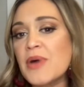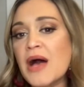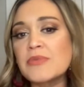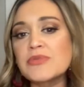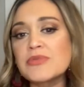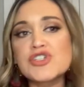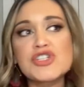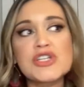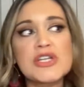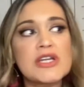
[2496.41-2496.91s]

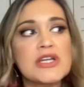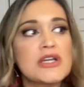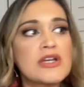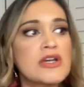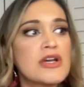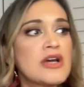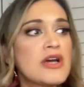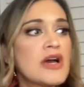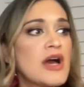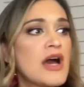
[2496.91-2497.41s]

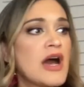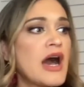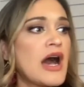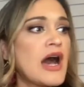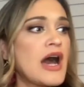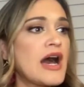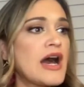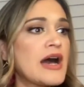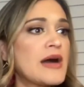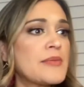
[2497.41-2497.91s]
publishing
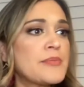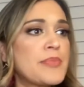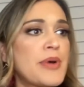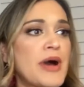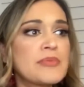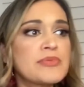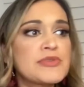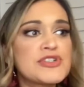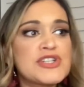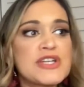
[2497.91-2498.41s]

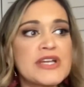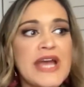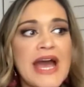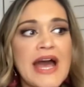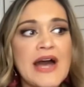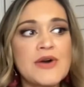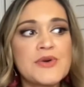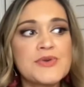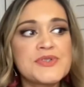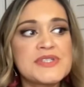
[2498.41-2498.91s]

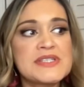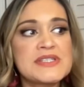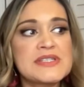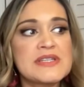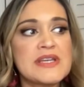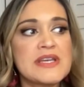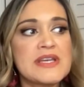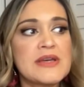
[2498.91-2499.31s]
house